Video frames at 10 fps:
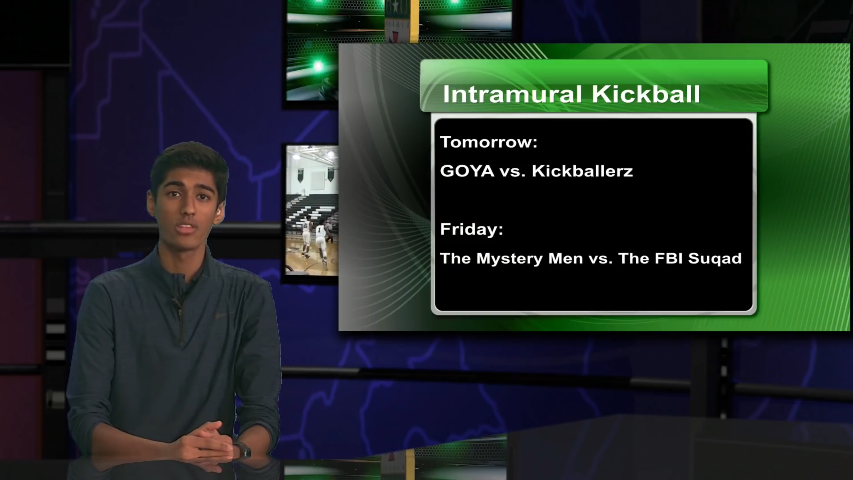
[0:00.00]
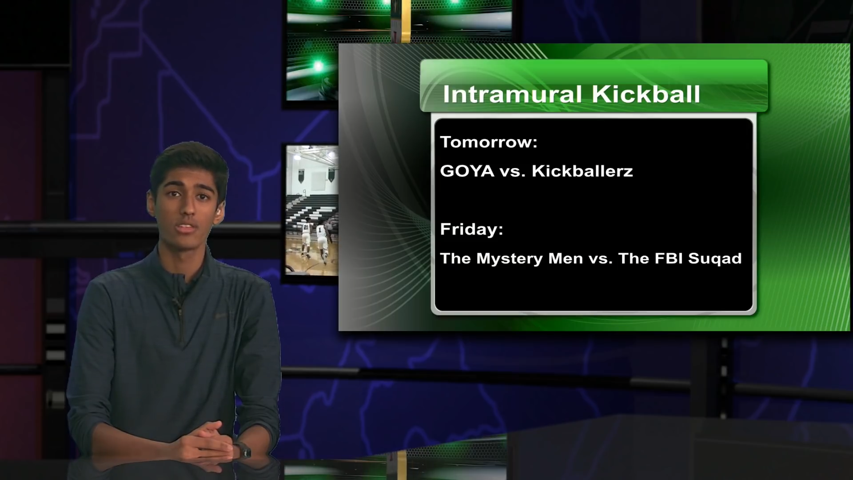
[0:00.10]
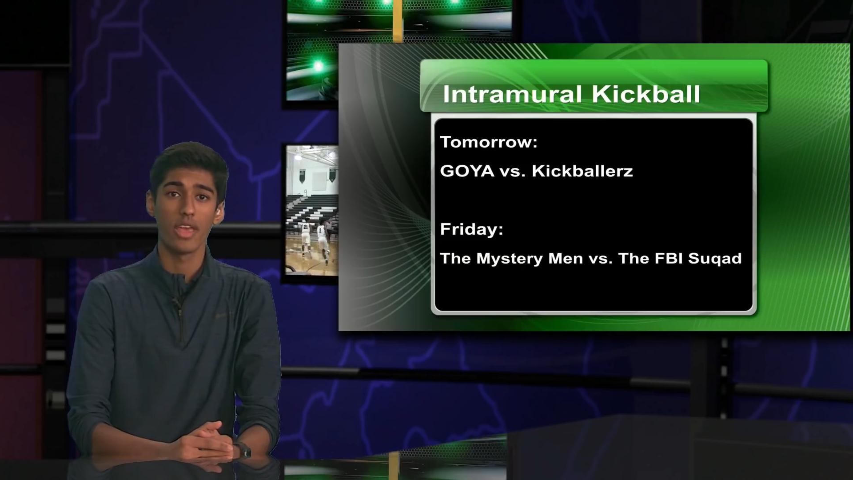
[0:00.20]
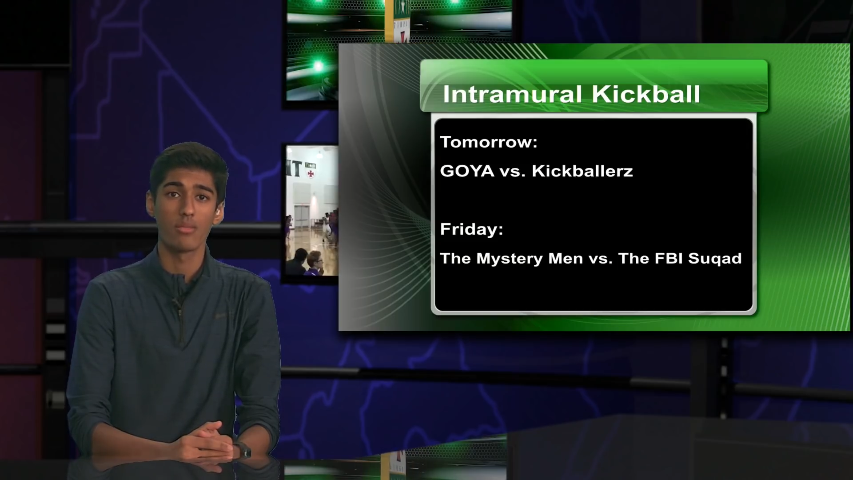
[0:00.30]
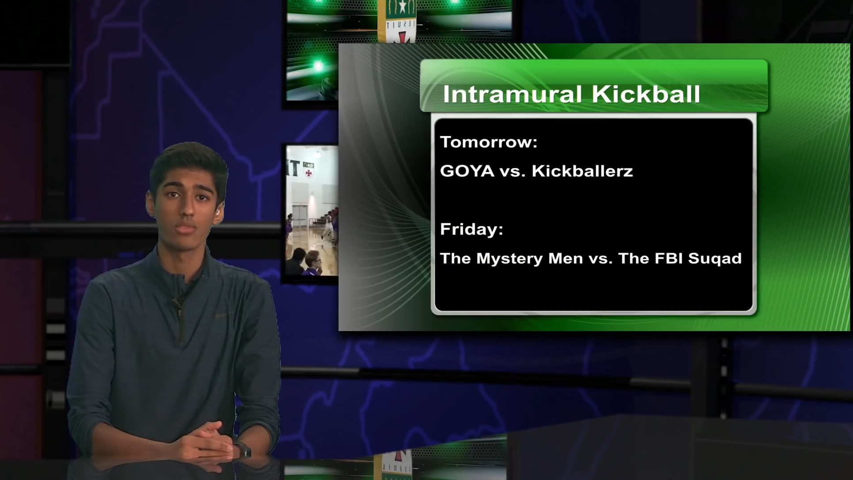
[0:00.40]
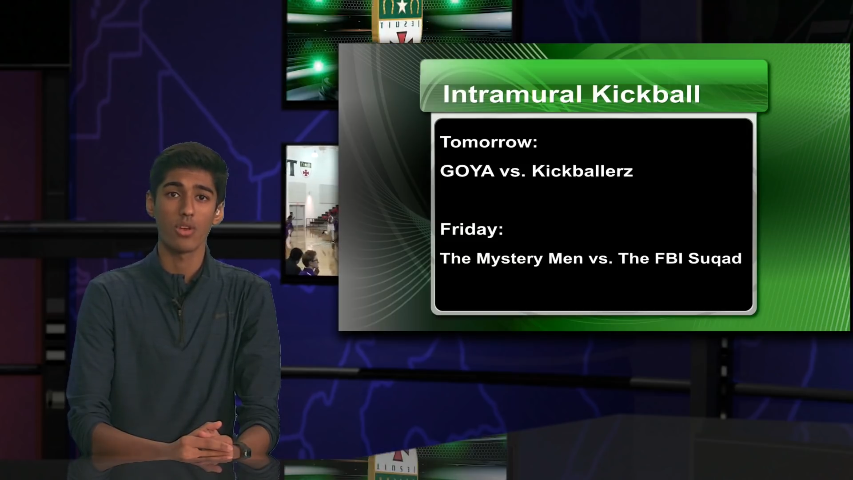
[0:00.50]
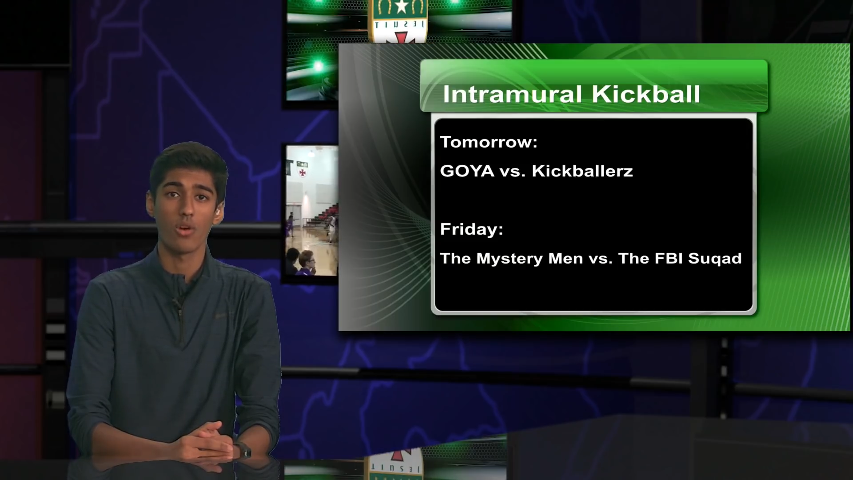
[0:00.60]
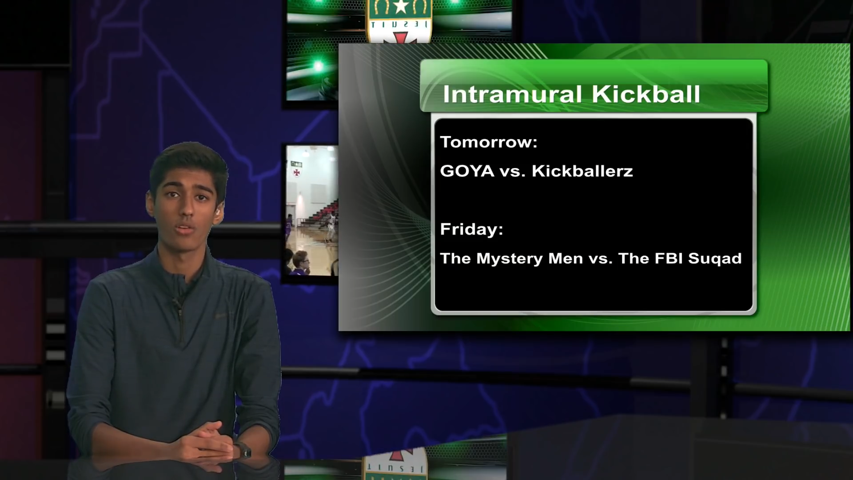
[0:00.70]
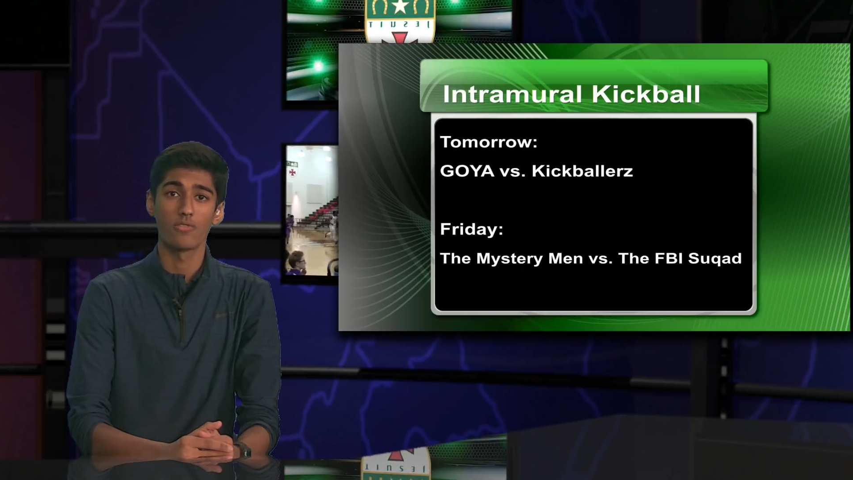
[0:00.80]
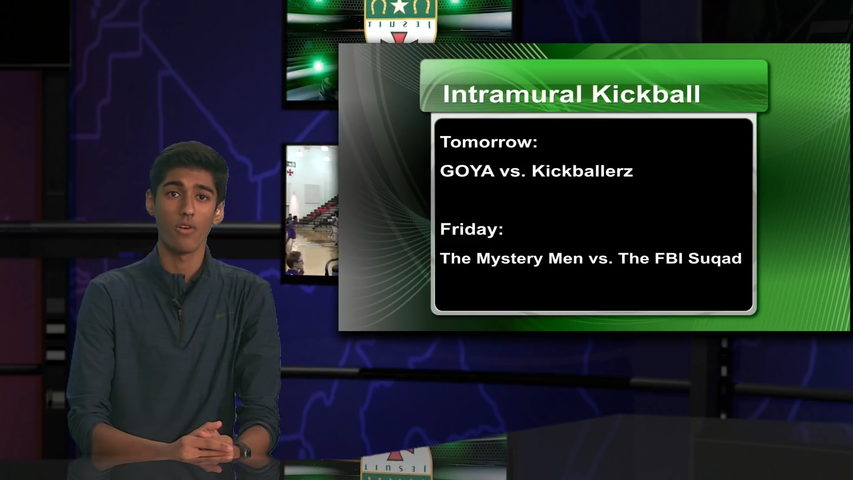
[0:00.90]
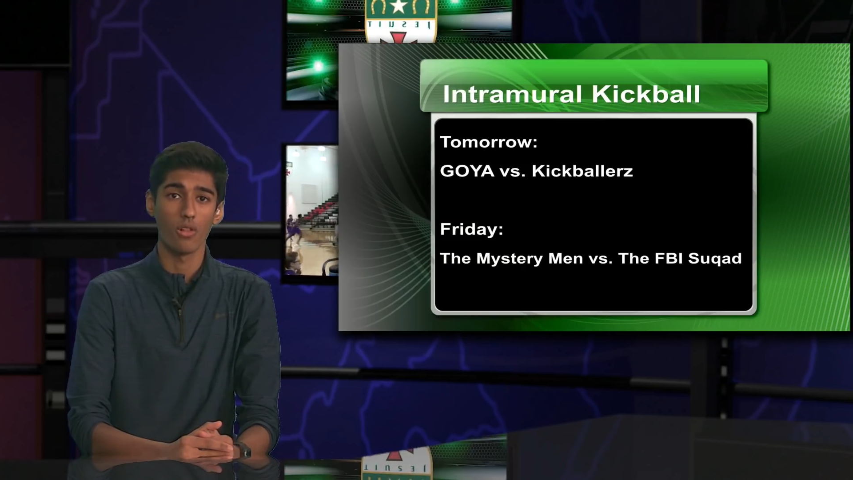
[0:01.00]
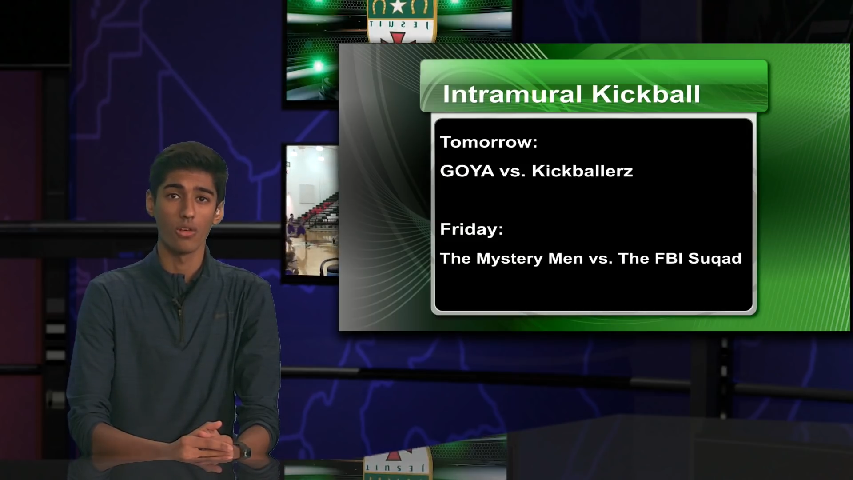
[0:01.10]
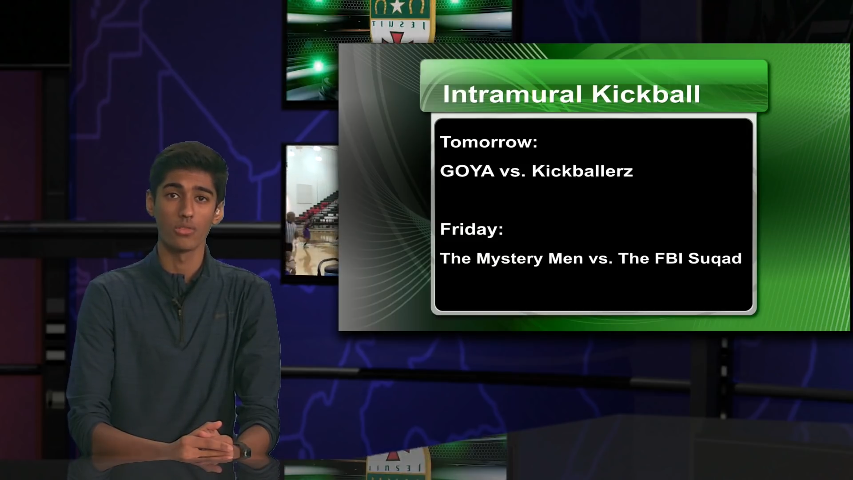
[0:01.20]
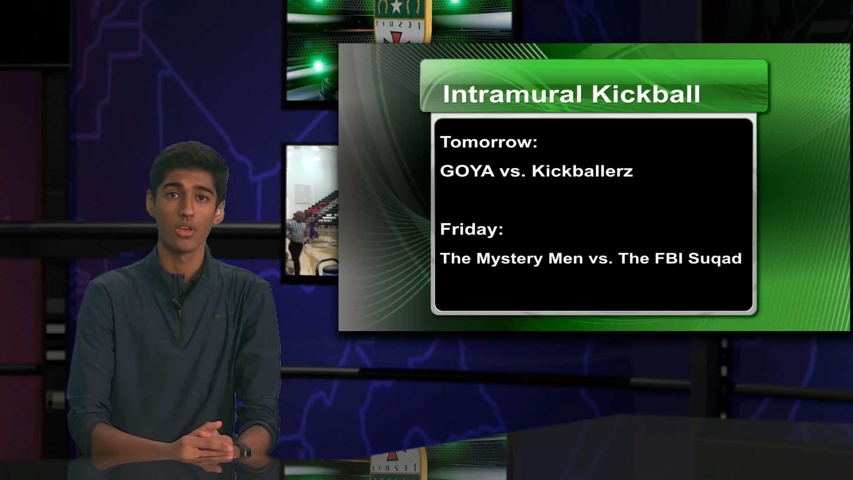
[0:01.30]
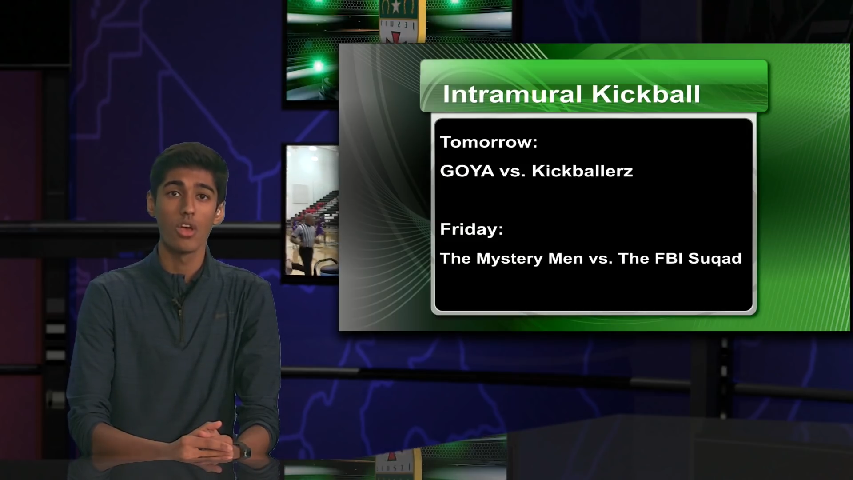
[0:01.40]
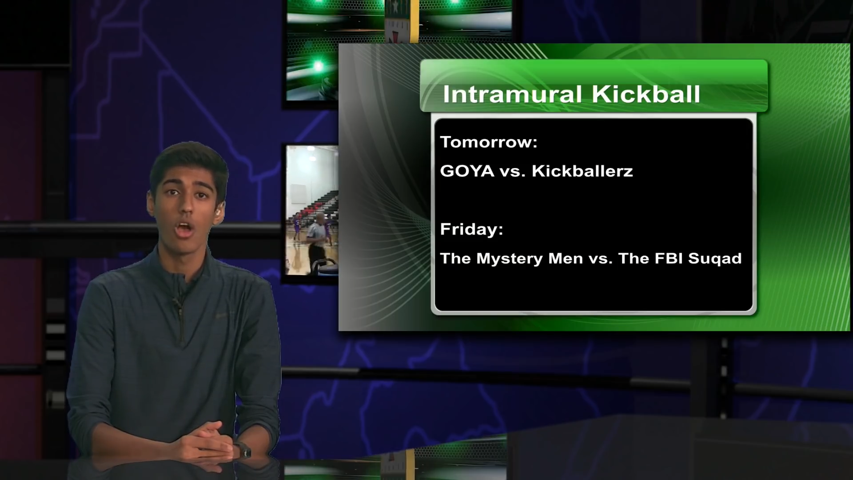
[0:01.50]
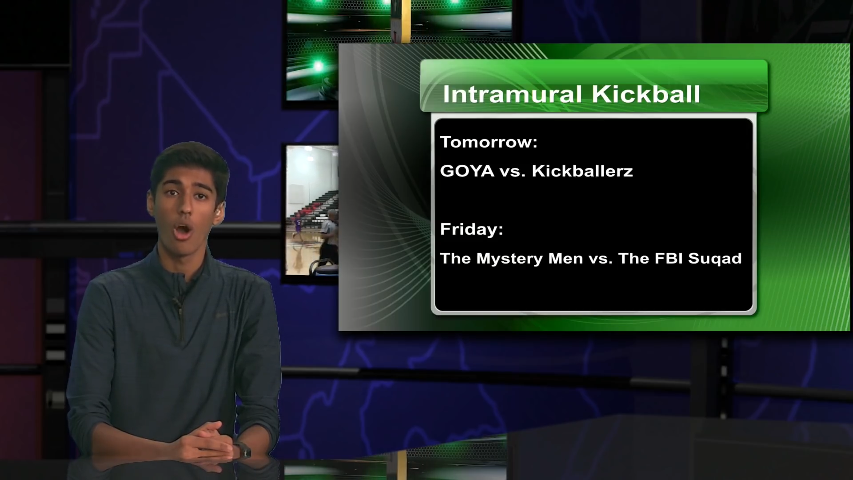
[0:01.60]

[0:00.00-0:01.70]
games are as follows.